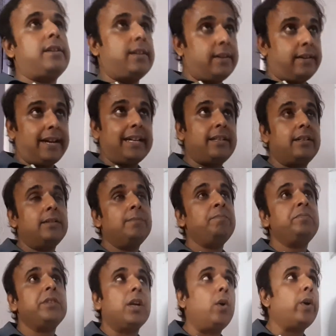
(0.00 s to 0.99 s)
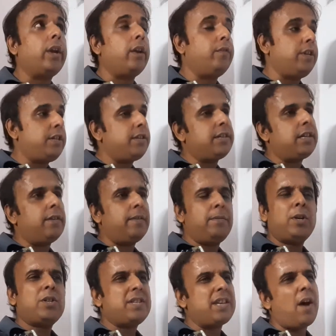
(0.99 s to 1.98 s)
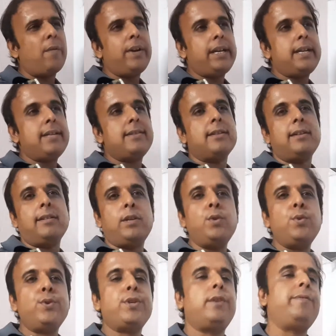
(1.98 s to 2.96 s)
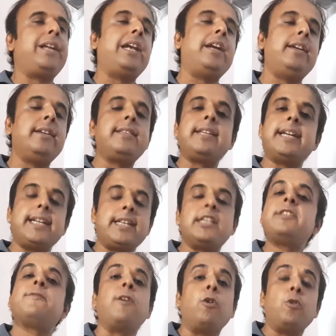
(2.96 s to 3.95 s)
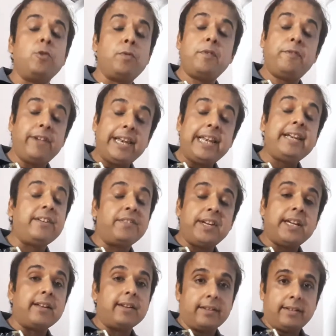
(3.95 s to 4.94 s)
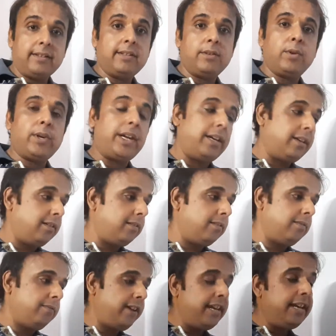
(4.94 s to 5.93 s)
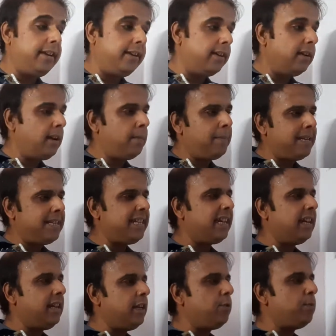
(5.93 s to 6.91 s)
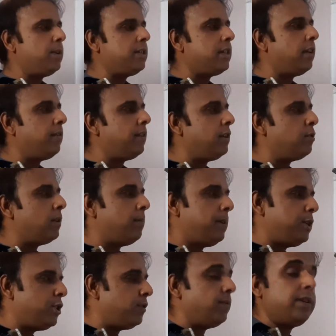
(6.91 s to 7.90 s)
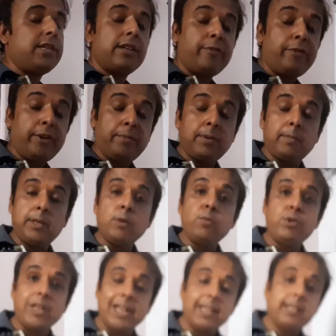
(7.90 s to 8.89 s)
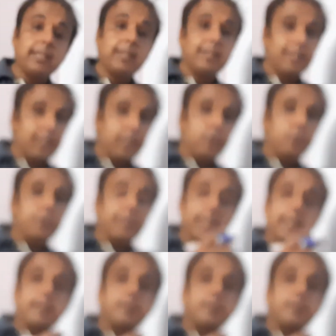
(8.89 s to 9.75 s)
rather, okay, which is given, because nowadays the use of nalidixic acid is found to be very rare, okay, very rare, and basically it was given to the patient who is suffering from UTI, urinary